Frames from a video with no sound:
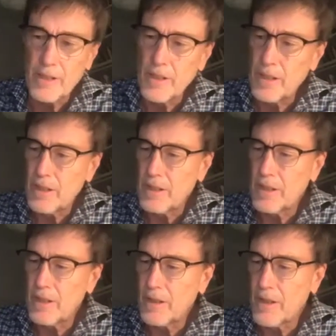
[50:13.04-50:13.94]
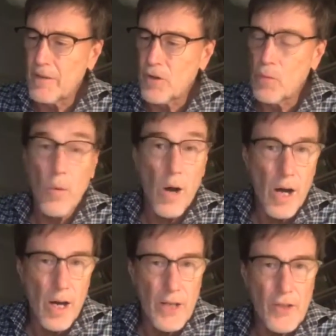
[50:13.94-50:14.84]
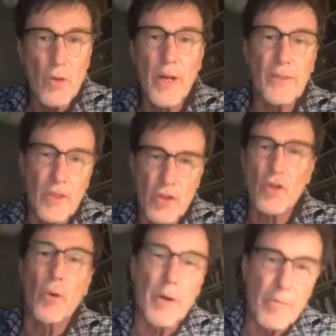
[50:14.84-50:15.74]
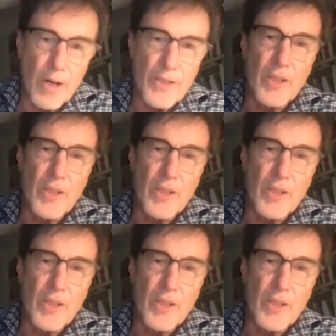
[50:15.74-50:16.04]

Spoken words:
if you're wise, you'll get the story right.